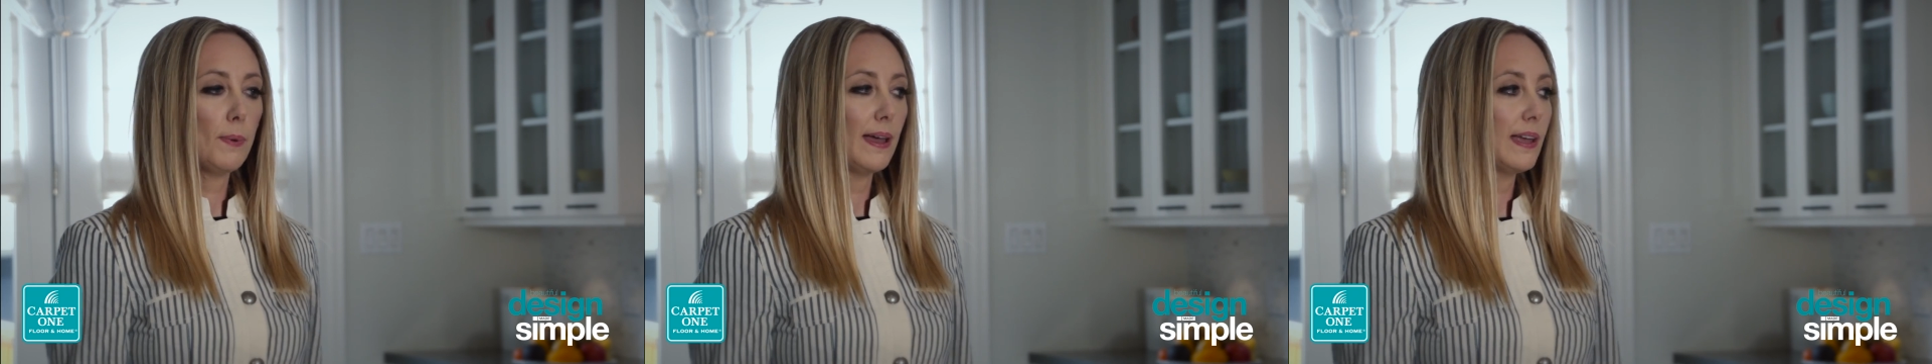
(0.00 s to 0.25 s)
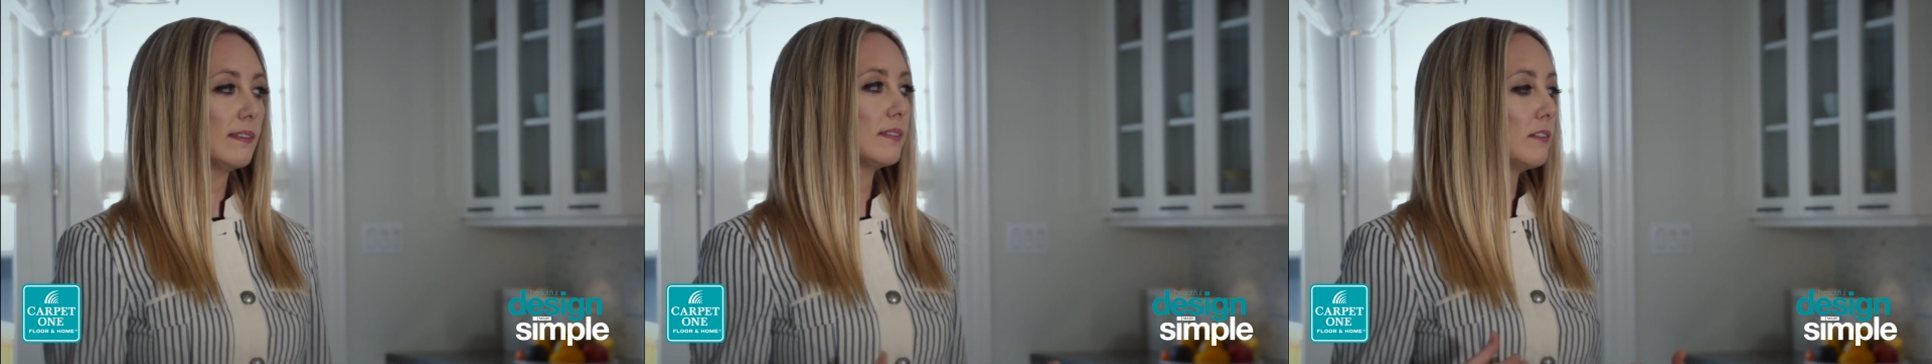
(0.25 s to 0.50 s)
but
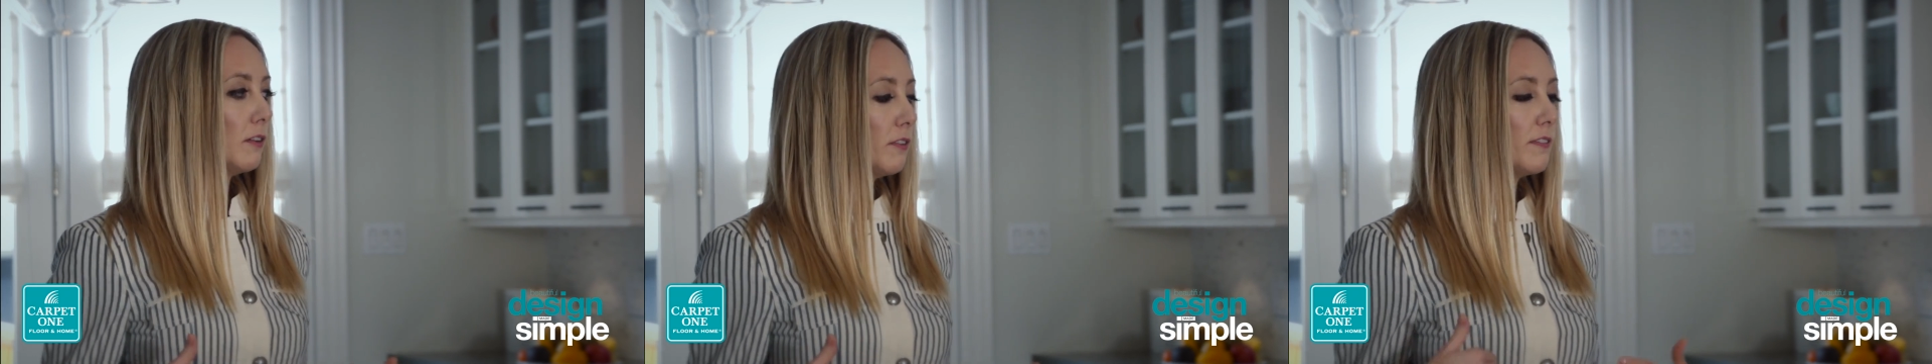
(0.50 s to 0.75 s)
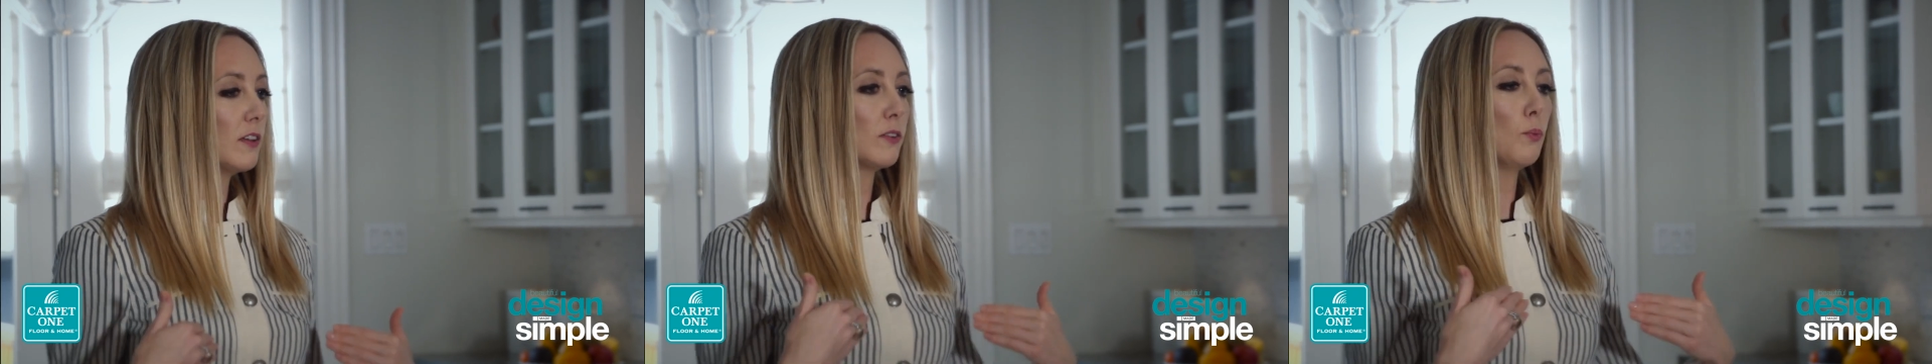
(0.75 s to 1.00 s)
it still
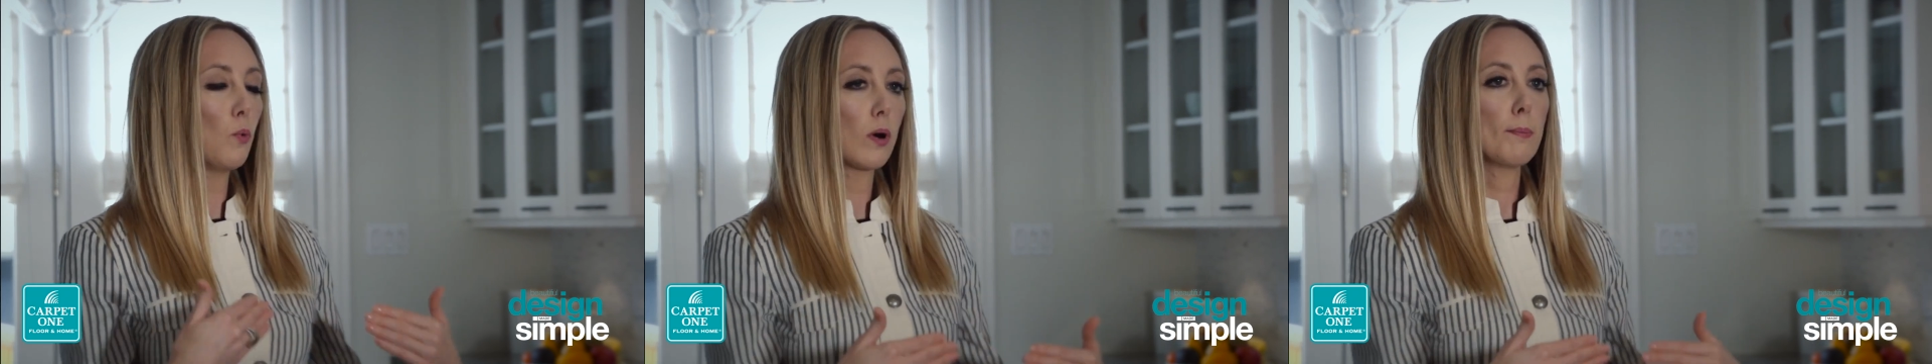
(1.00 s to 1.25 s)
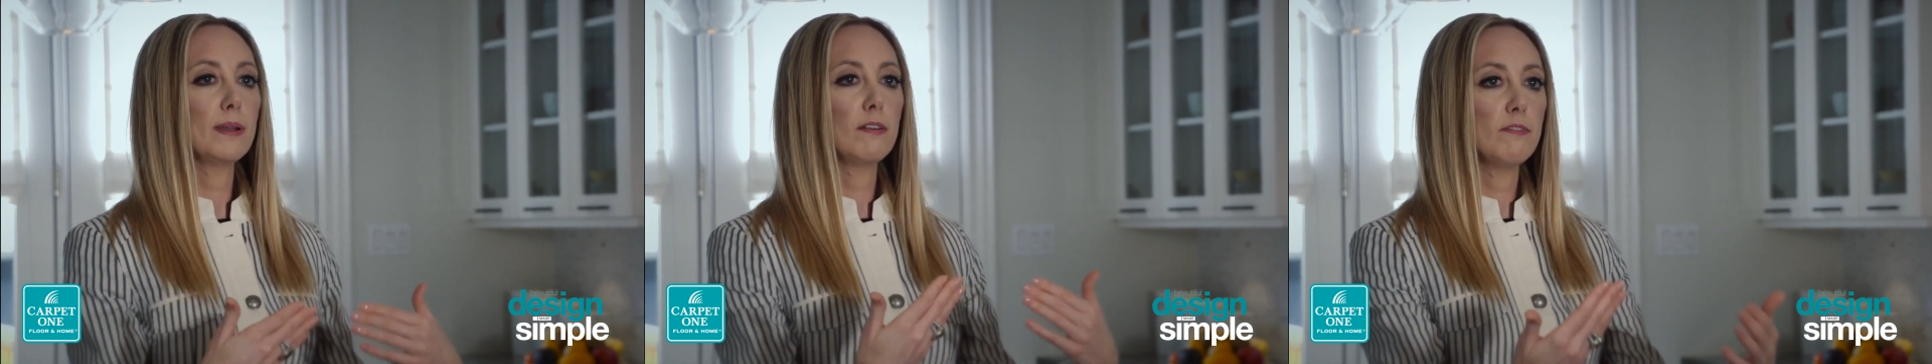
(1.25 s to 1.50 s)
feels
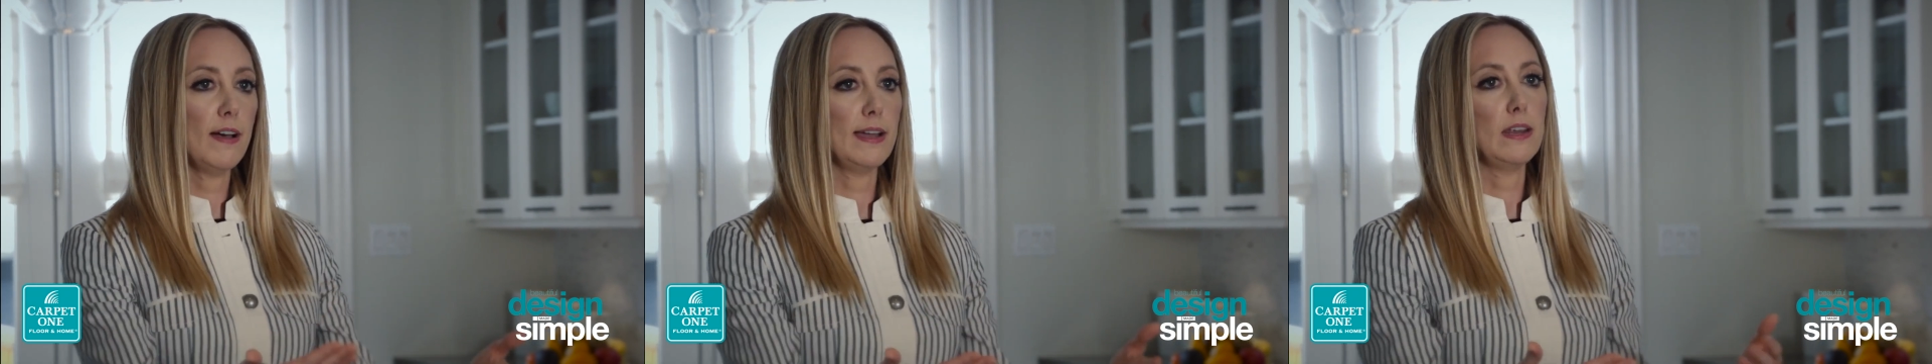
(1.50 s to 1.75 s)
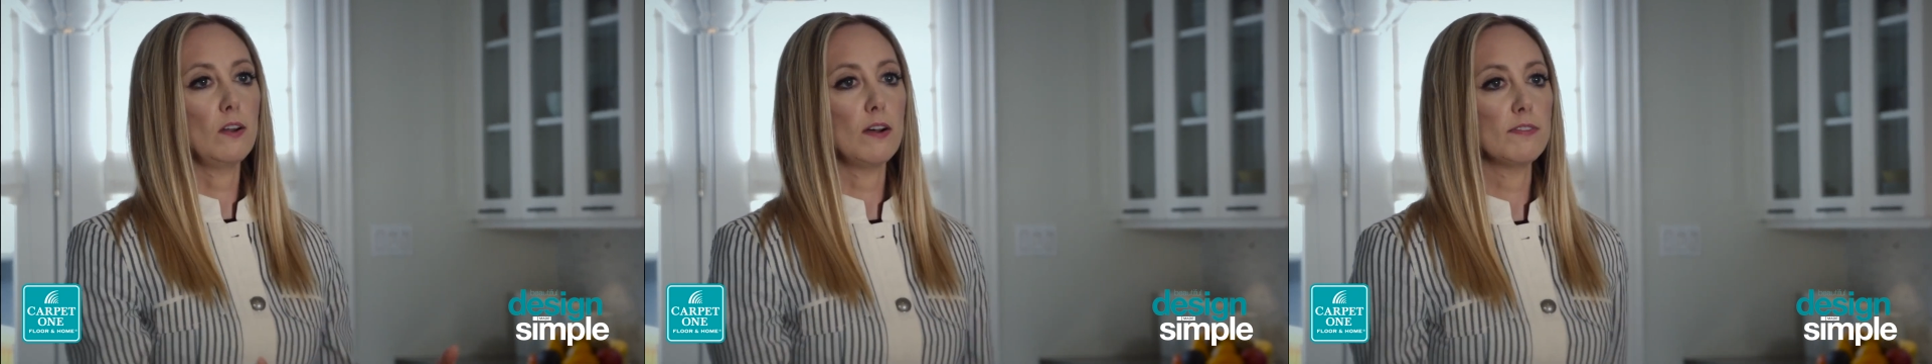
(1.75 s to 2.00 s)
warm and
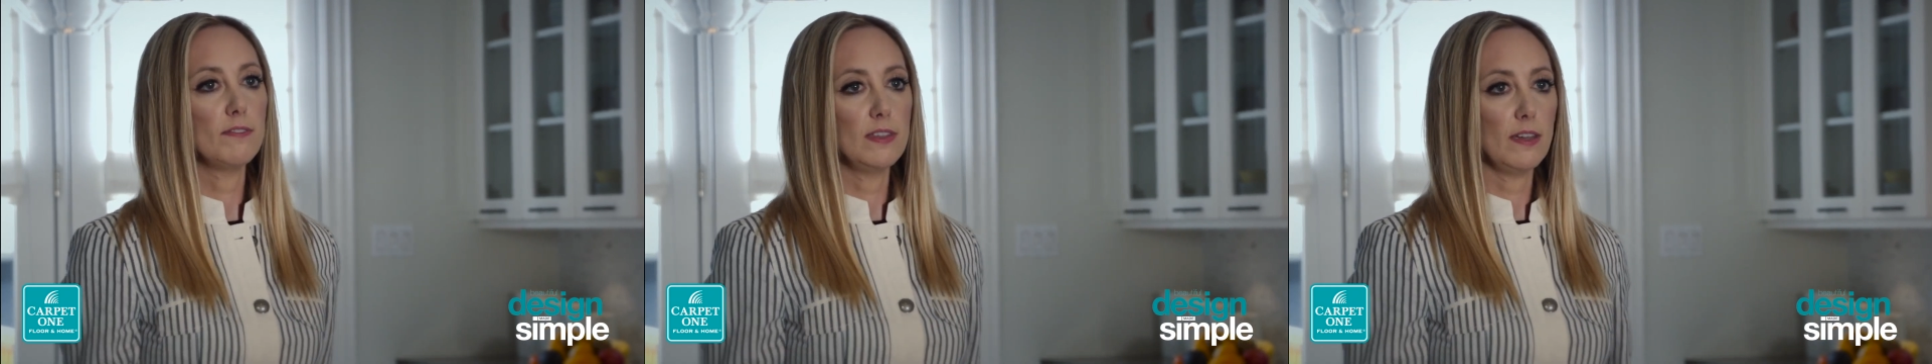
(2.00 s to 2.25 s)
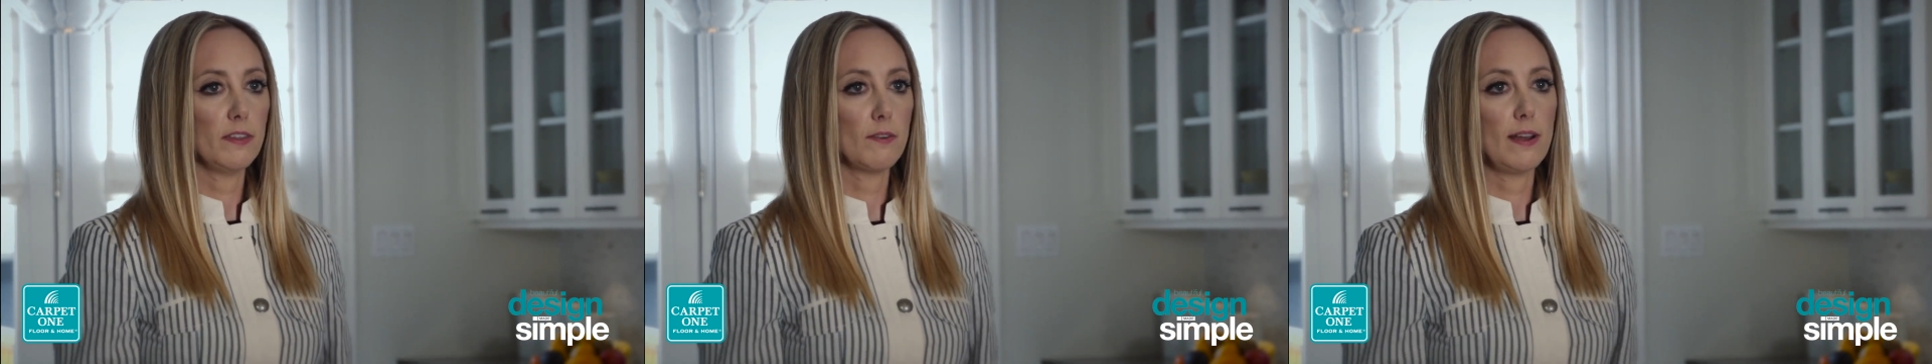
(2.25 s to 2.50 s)
inviting off of
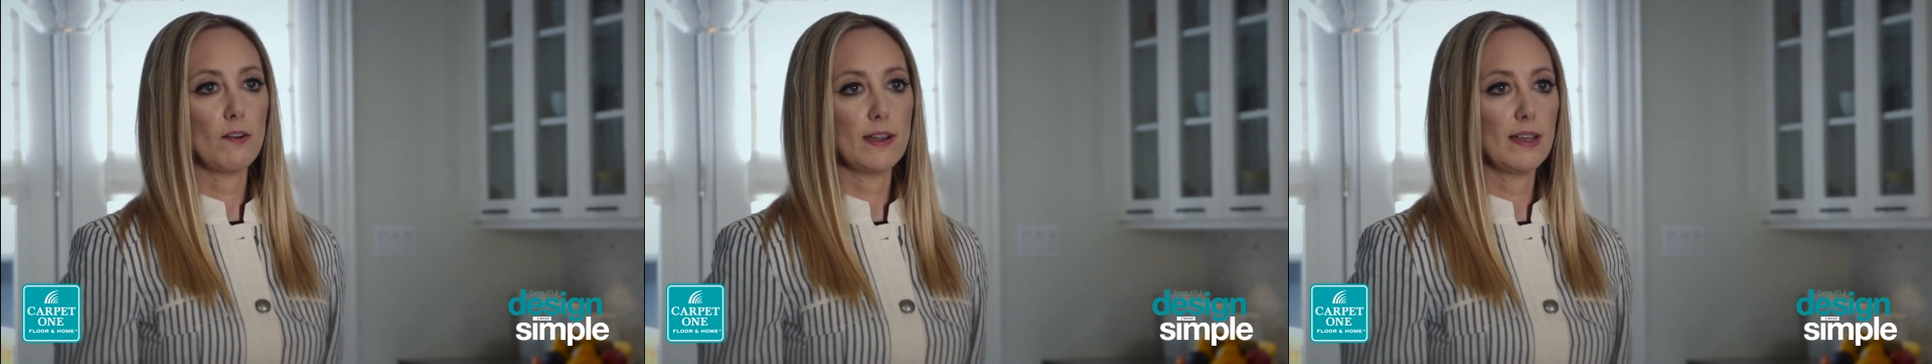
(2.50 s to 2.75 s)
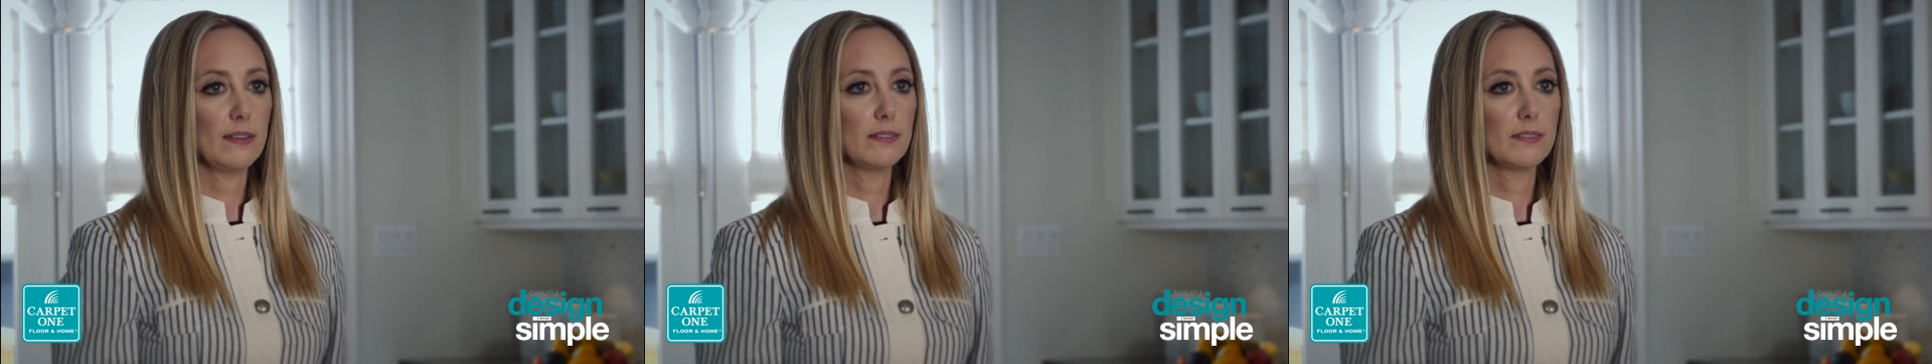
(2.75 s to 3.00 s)
the other
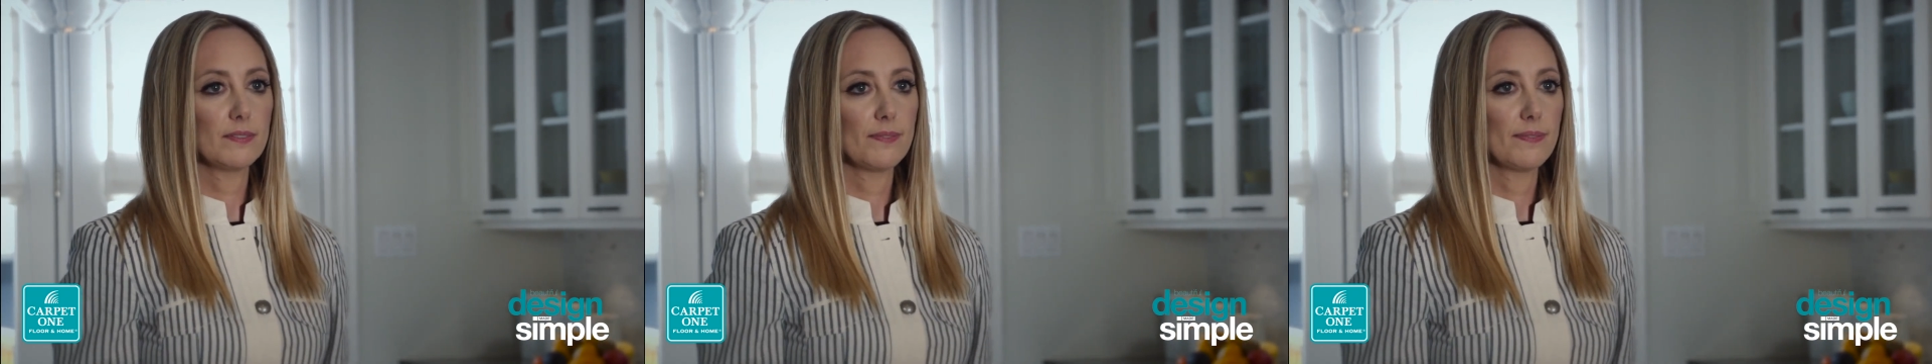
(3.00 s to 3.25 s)
areas.